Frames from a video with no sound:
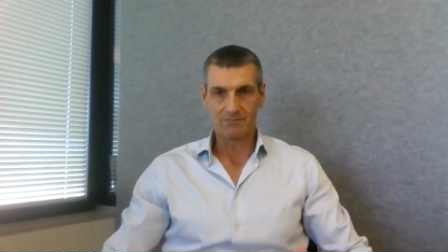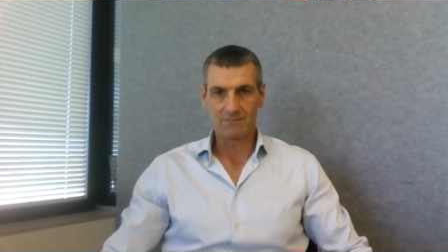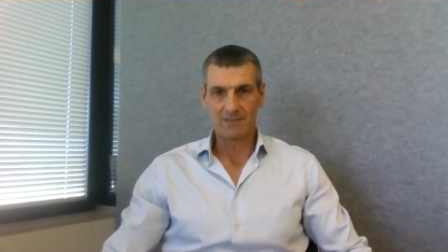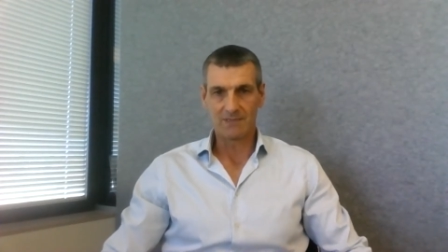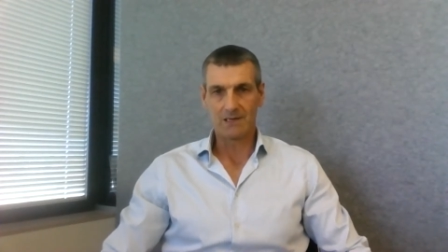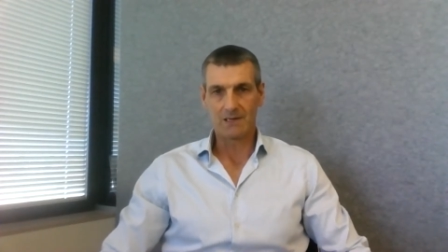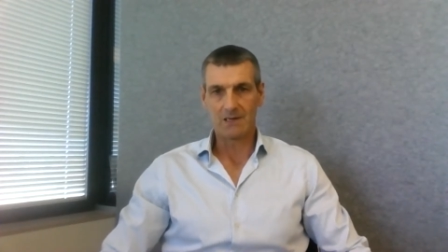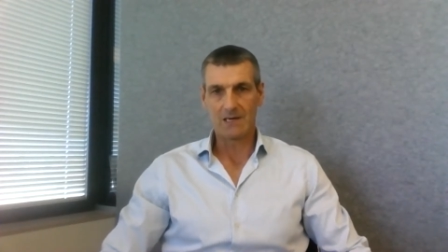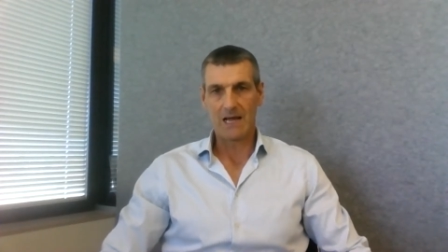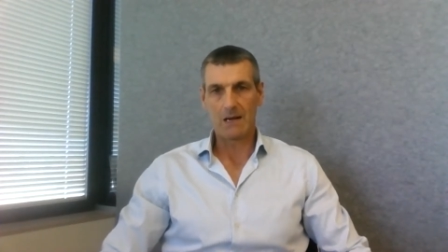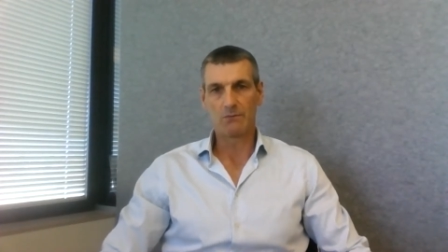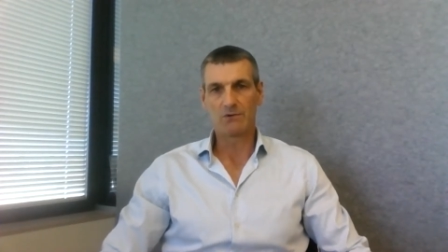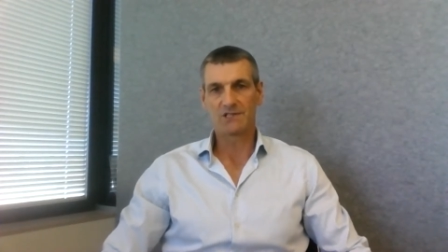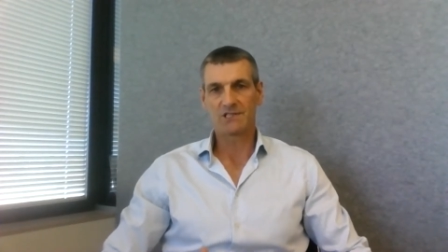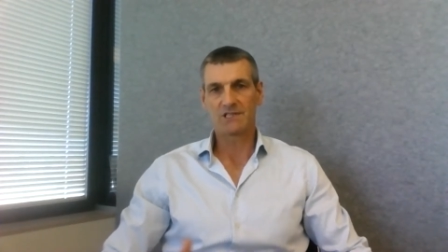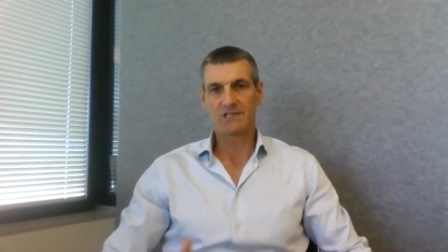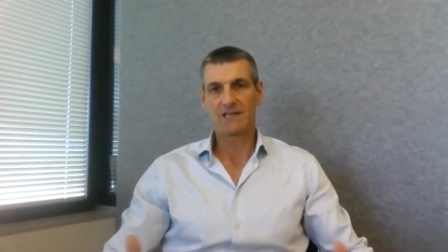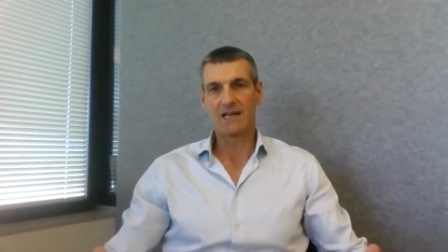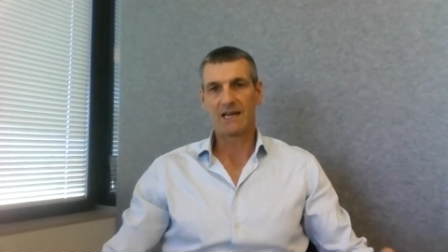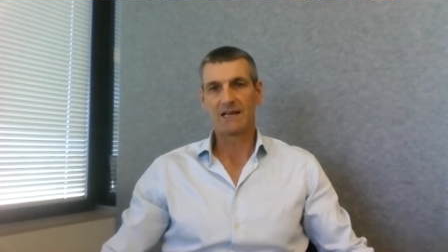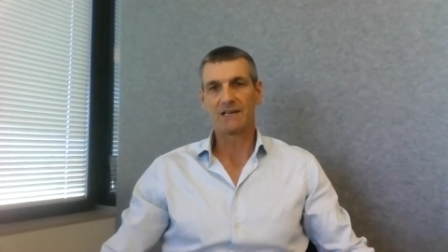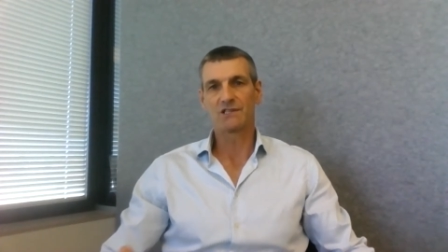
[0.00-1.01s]
and we
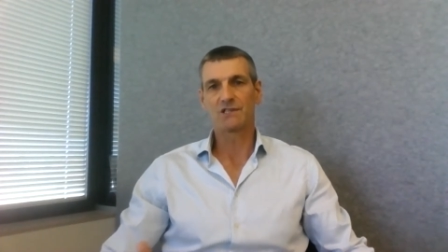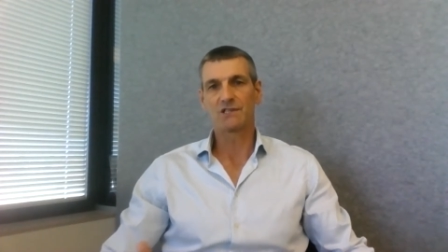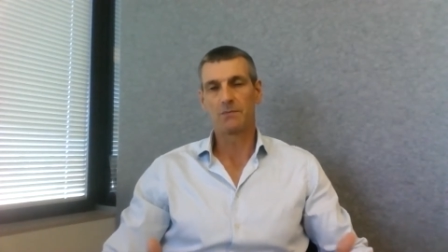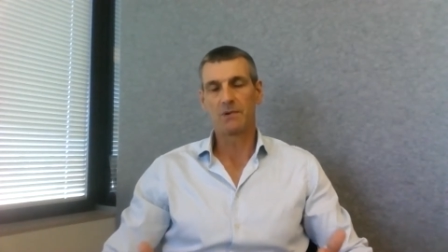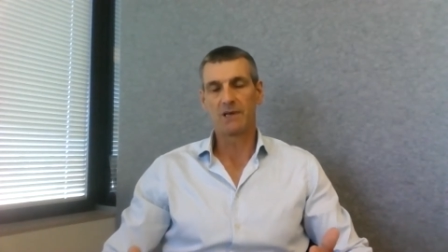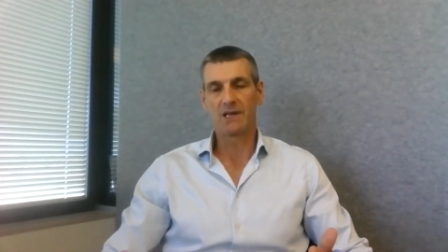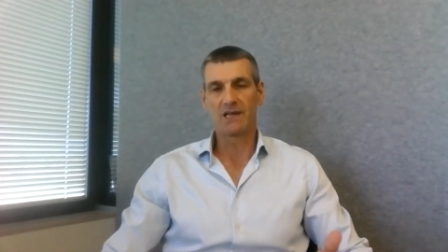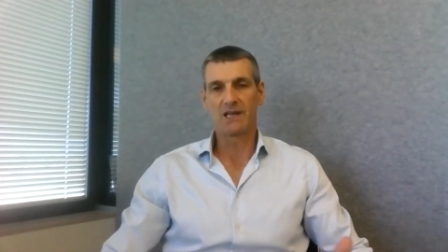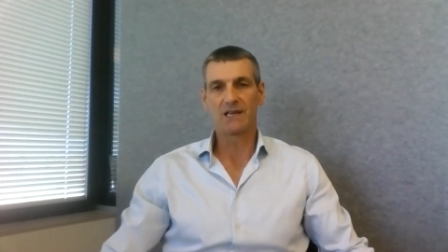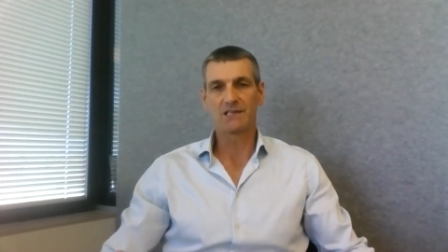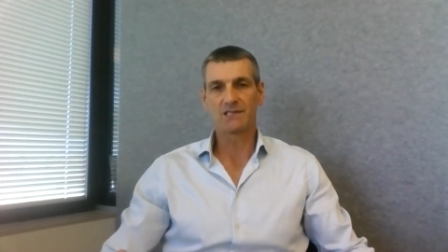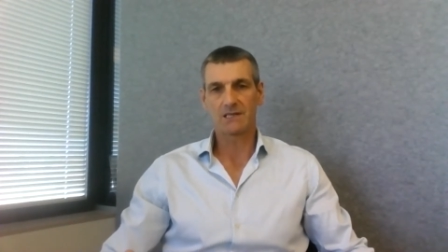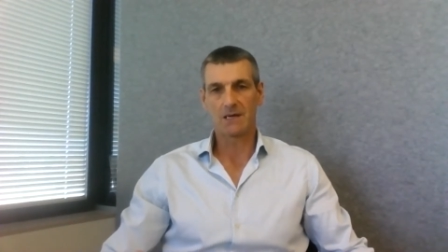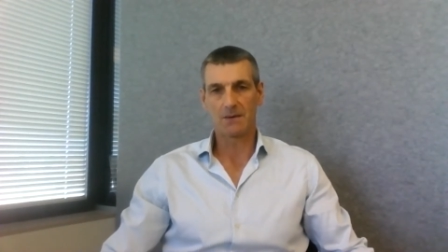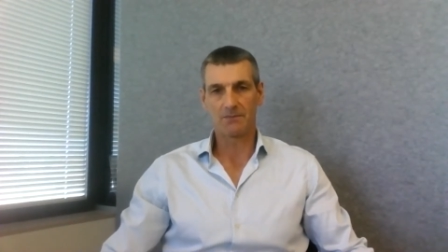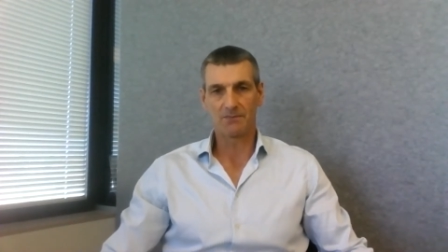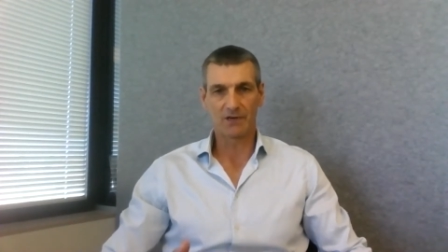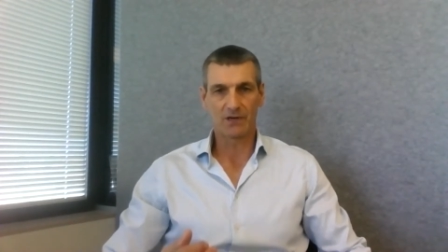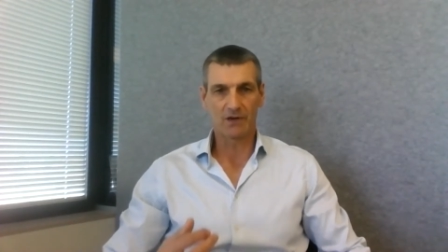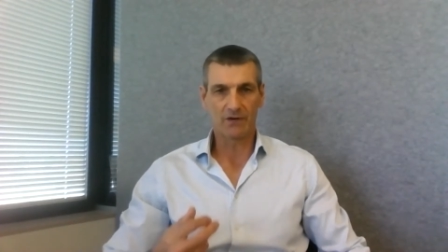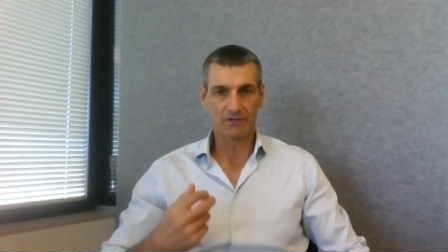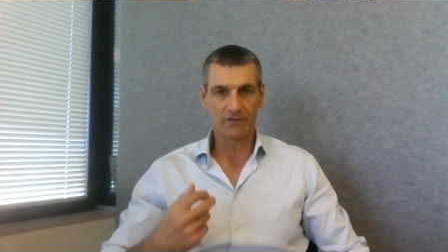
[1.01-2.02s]
see that as being
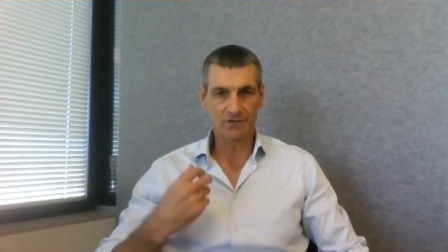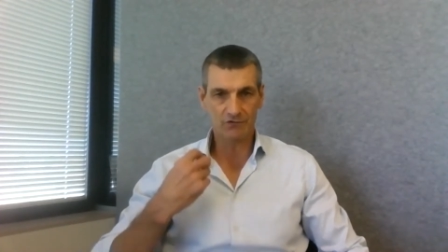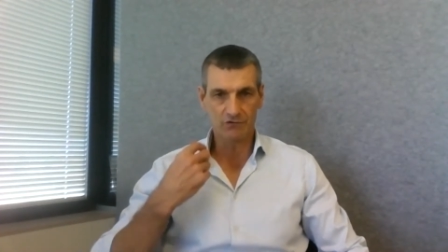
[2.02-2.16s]
something of a